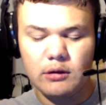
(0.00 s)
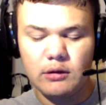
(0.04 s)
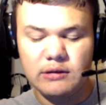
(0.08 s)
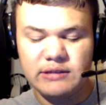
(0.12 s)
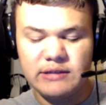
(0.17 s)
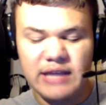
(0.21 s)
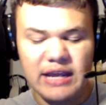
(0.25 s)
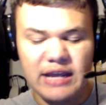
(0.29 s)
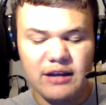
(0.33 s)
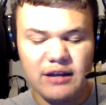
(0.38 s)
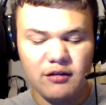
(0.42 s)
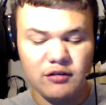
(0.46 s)

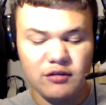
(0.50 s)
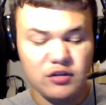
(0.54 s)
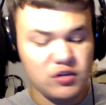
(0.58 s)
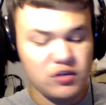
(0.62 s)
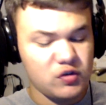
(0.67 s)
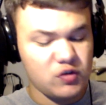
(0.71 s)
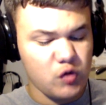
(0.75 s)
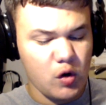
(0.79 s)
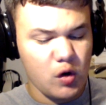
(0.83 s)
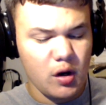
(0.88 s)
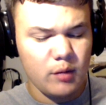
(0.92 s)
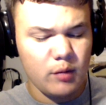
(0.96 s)
Take on the
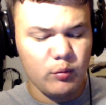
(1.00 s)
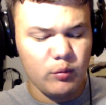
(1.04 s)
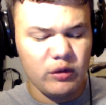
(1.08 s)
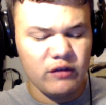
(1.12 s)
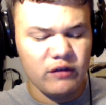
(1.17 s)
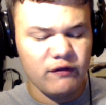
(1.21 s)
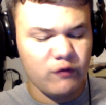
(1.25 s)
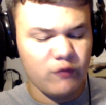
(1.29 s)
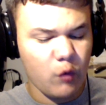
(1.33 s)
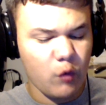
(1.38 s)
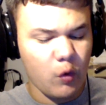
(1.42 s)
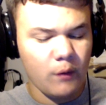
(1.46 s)
storm with
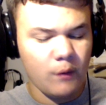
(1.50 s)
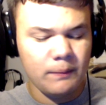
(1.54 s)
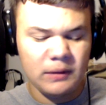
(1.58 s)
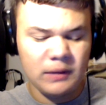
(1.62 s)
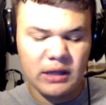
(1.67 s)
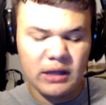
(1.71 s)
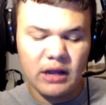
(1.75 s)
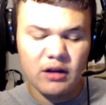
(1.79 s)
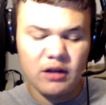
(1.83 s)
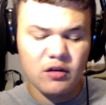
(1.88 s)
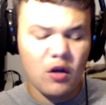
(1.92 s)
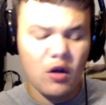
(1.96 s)

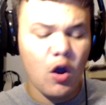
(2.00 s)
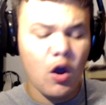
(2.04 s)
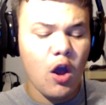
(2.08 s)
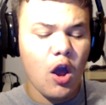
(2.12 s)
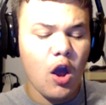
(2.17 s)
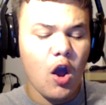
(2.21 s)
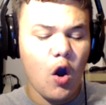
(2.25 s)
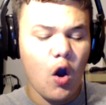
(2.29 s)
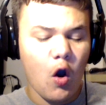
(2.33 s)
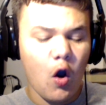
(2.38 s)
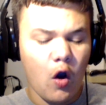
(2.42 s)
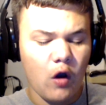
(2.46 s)
4-player
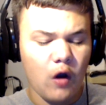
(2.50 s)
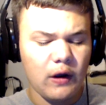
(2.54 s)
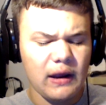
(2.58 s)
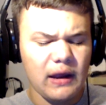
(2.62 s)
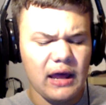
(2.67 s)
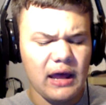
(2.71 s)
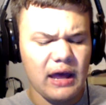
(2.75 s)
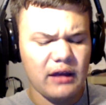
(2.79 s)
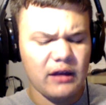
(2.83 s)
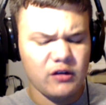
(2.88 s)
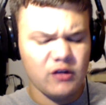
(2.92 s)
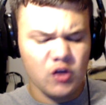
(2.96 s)

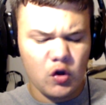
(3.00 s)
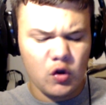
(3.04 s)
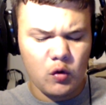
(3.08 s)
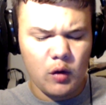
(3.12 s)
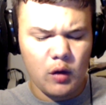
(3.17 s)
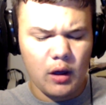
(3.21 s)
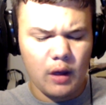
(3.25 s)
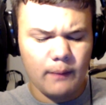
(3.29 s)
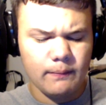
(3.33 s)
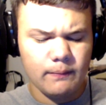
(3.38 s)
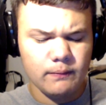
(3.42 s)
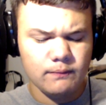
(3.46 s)
online
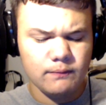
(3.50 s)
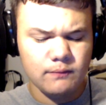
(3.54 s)
co-op.